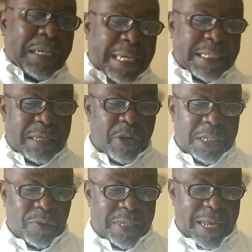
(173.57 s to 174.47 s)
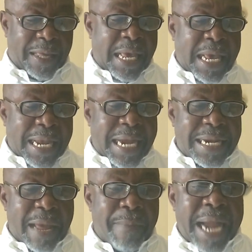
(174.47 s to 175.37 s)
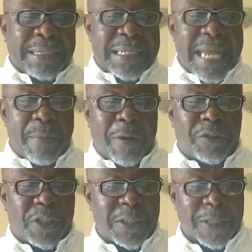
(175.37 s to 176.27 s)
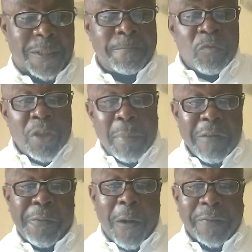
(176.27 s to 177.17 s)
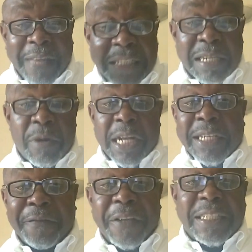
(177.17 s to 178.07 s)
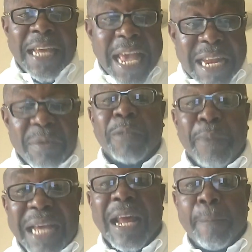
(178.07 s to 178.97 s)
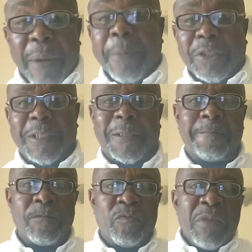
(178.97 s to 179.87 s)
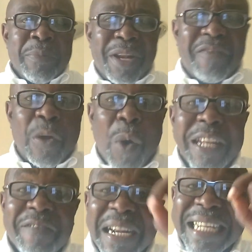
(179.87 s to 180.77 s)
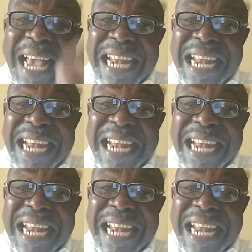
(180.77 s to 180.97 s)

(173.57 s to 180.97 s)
your testimony today in the mighty name of Jesus. Number four, testimony defeats the enemy's plan and purposes. Beloved, whatever the